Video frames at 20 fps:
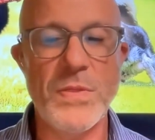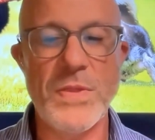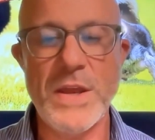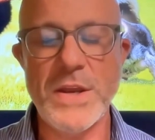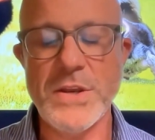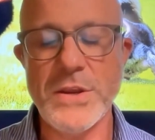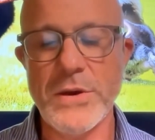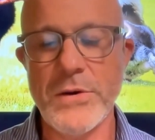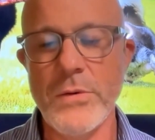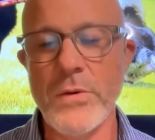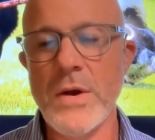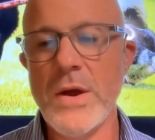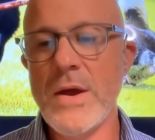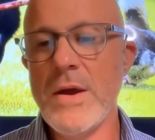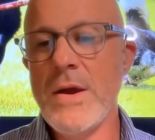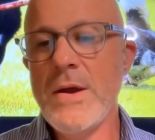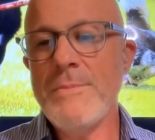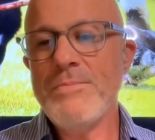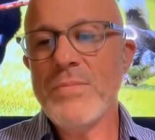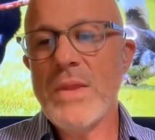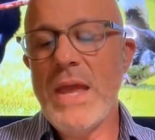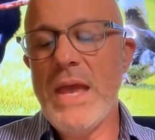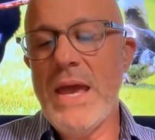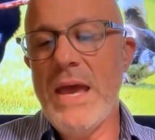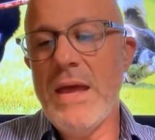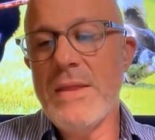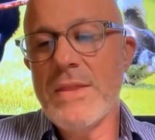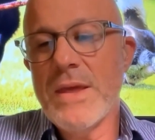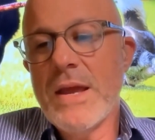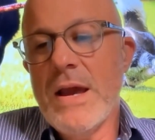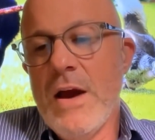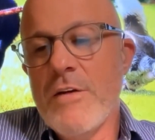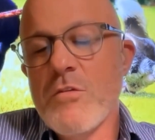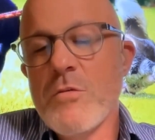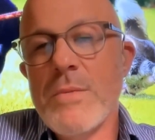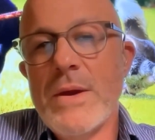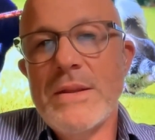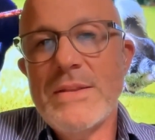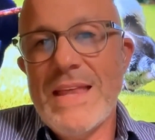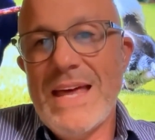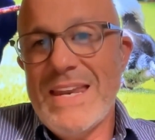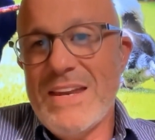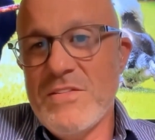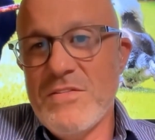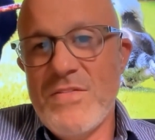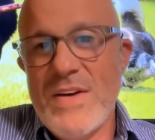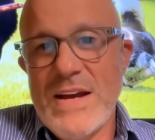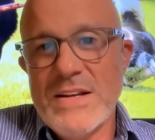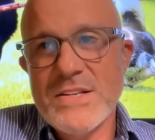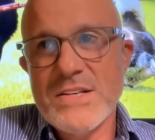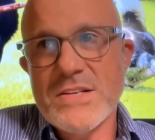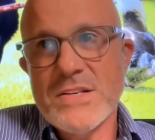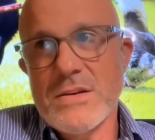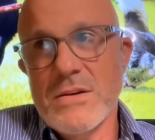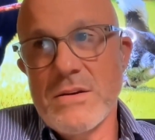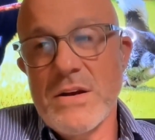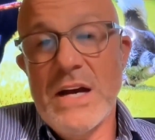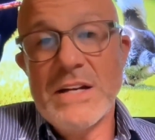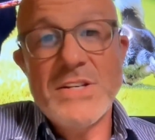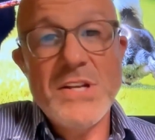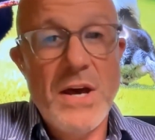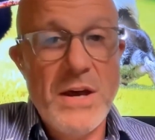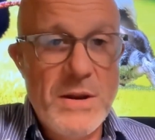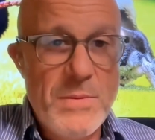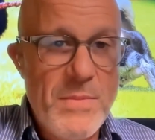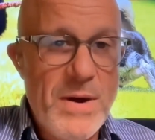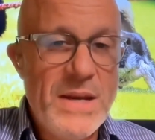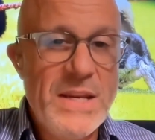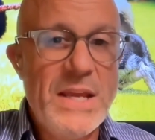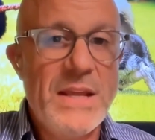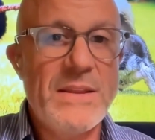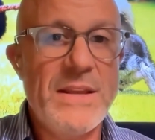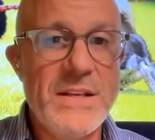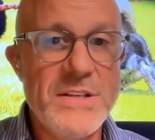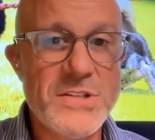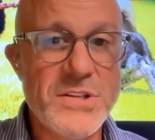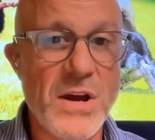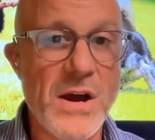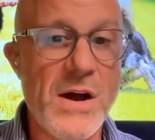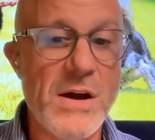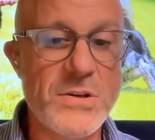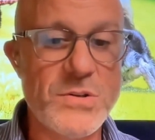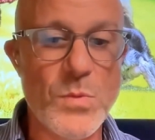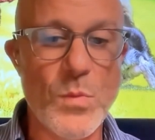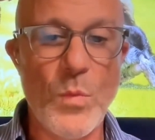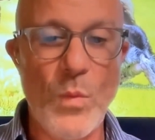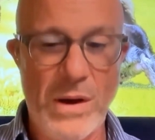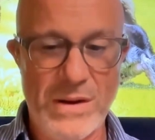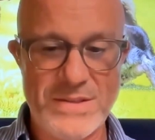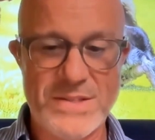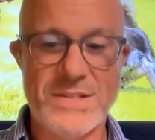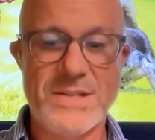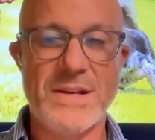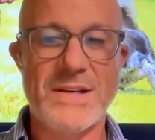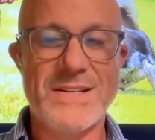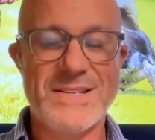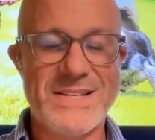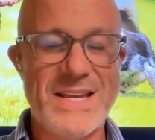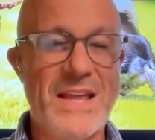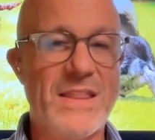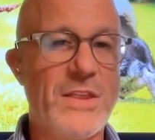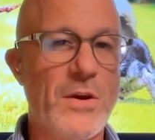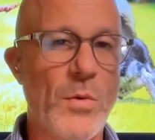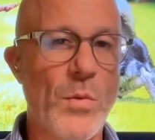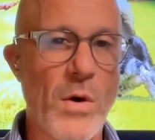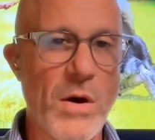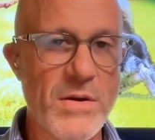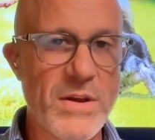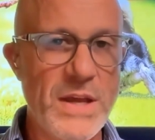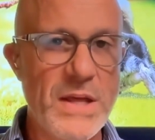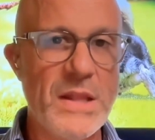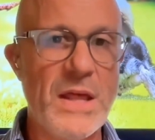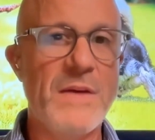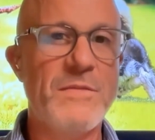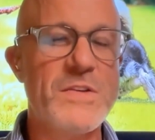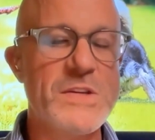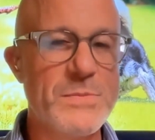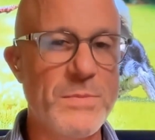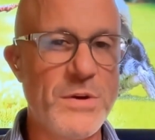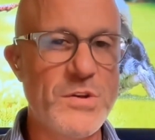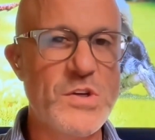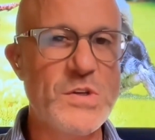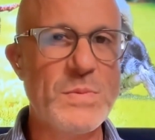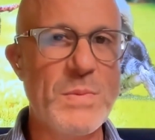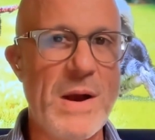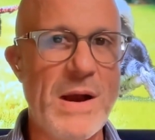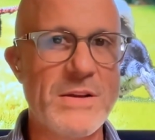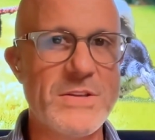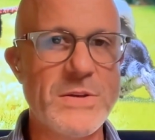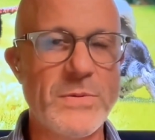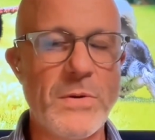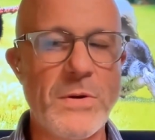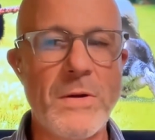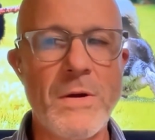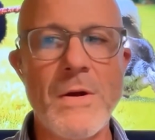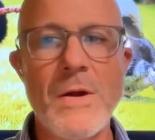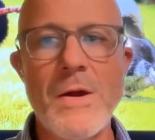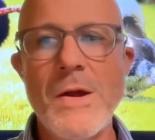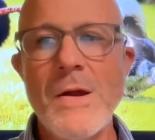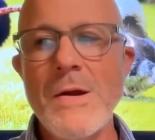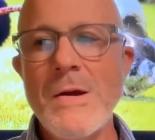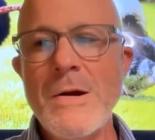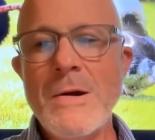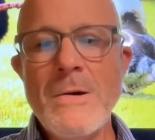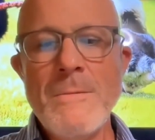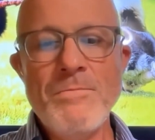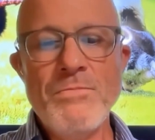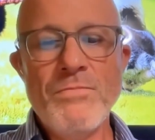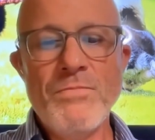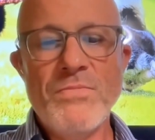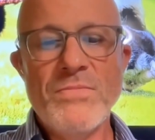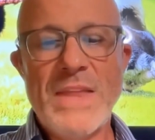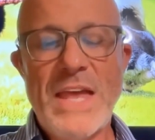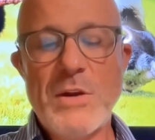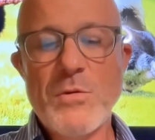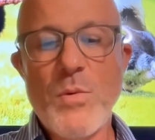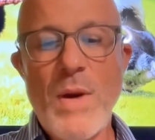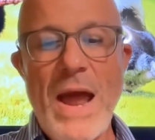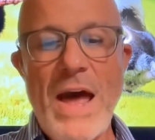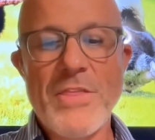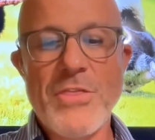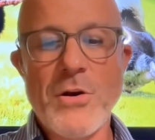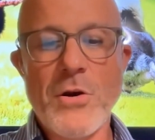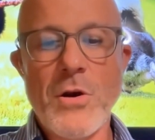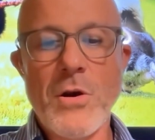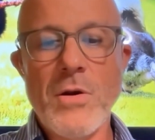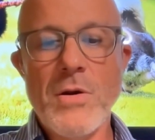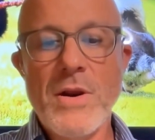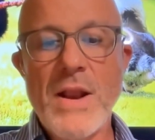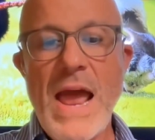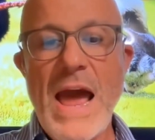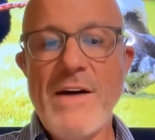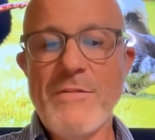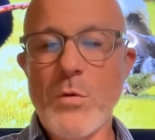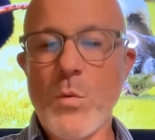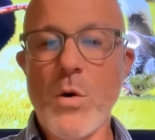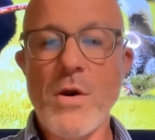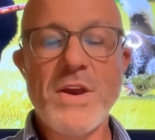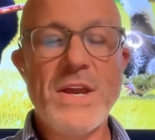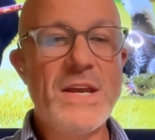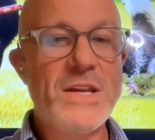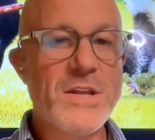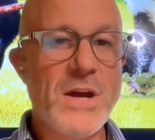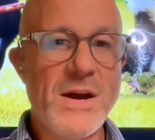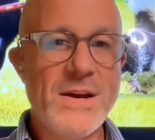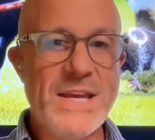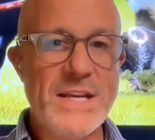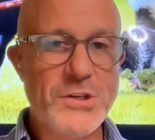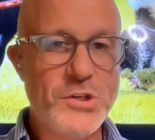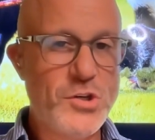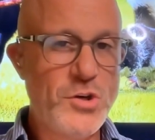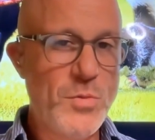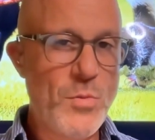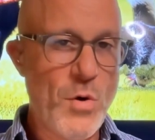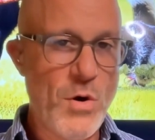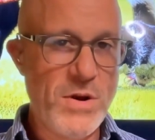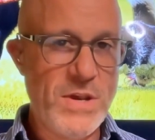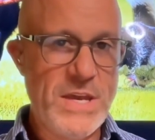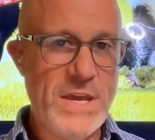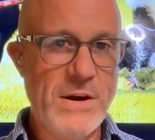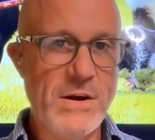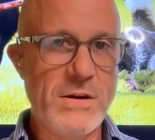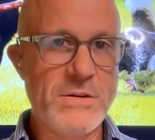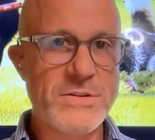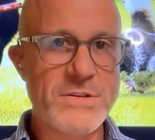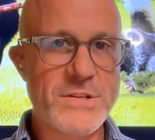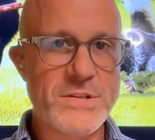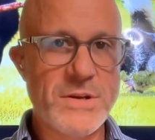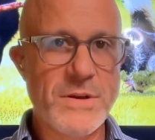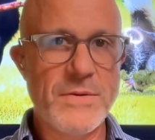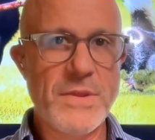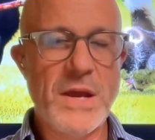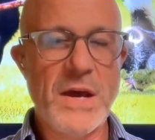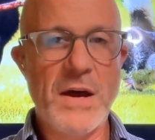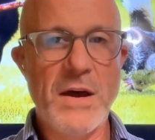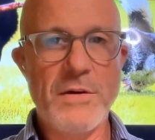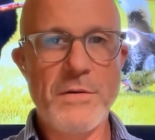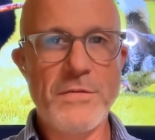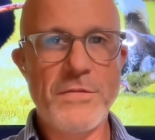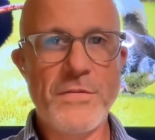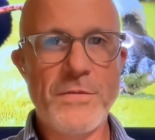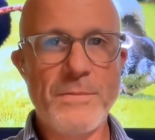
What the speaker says: they do. And the government that invests a ton of money in these dogs wants to extend their working life as much as possible. They'd rather have a working dog get 2 more years of